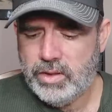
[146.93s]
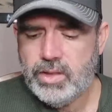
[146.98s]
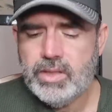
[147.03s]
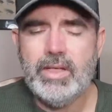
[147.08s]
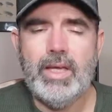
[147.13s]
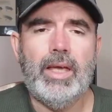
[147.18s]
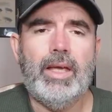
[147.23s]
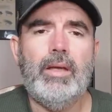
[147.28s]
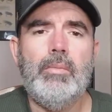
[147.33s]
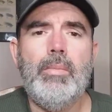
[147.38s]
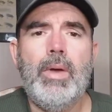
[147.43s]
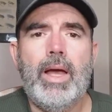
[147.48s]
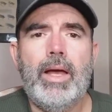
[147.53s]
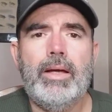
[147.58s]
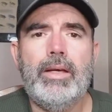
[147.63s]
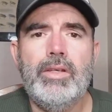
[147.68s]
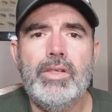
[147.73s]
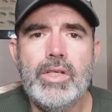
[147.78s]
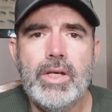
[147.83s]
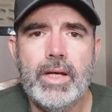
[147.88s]
just kicking
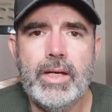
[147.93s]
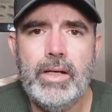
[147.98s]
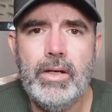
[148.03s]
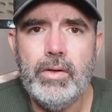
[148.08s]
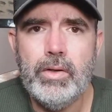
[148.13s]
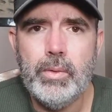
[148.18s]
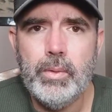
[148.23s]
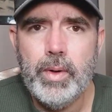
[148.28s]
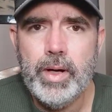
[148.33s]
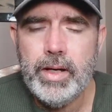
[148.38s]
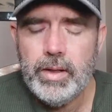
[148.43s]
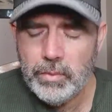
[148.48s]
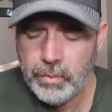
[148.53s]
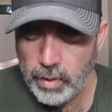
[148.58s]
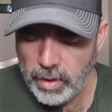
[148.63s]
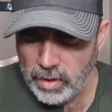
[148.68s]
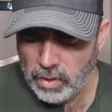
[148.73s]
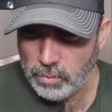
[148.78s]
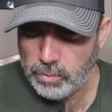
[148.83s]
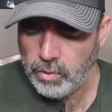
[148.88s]
back and checking out a
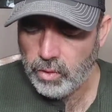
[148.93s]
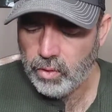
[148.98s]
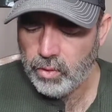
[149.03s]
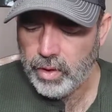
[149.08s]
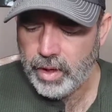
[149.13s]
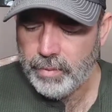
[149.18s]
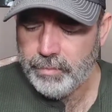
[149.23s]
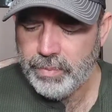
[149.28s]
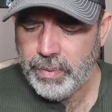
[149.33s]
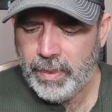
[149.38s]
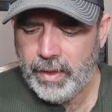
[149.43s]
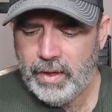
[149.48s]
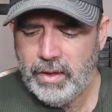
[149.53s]
radio program.